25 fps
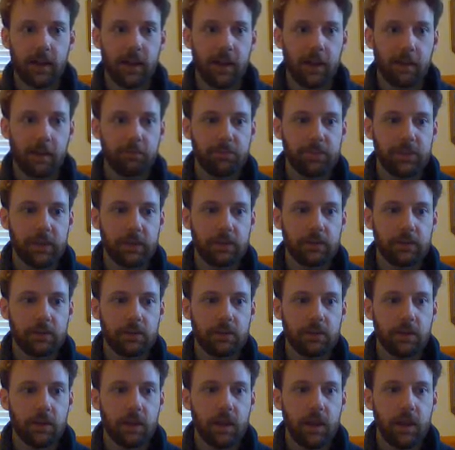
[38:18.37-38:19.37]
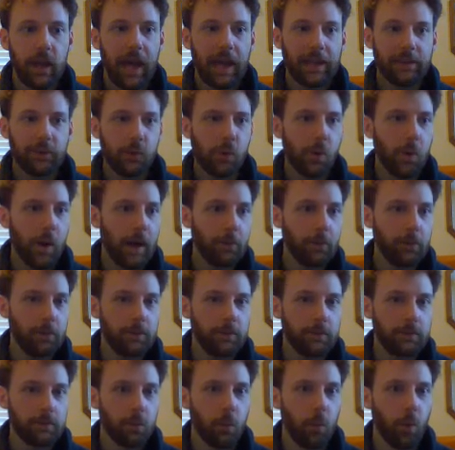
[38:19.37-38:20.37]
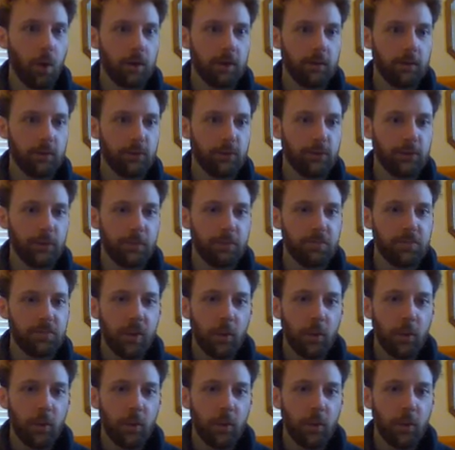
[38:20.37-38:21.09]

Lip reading: I knew I was one of